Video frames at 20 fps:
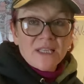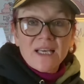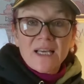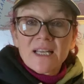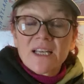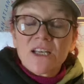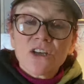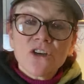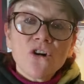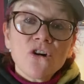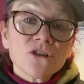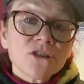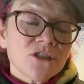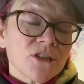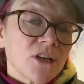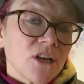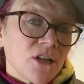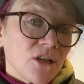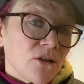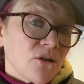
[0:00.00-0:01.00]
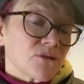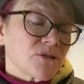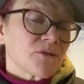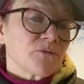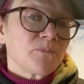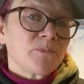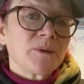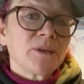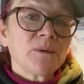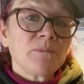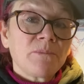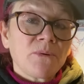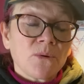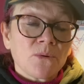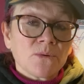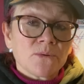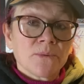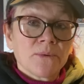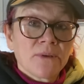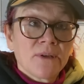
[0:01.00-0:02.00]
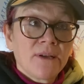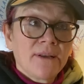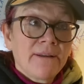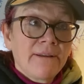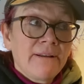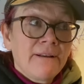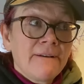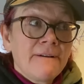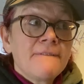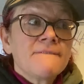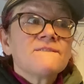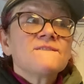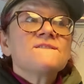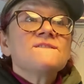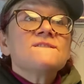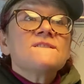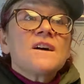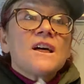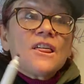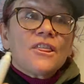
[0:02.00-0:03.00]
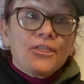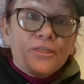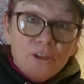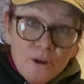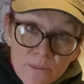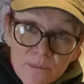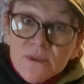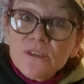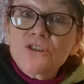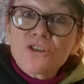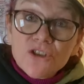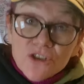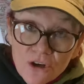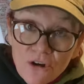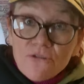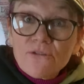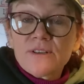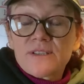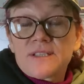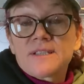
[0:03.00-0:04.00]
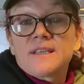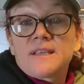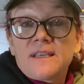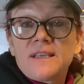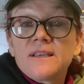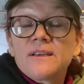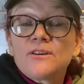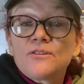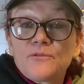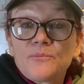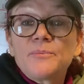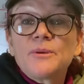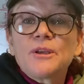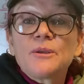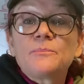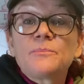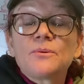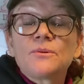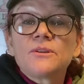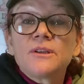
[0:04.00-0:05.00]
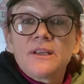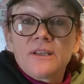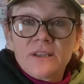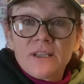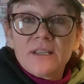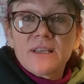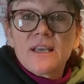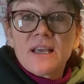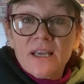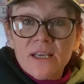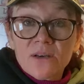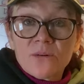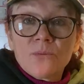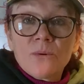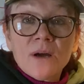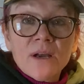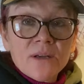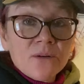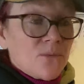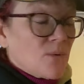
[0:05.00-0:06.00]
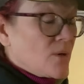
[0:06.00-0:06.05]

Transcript: that. Not a lot of people the majority of people in the equine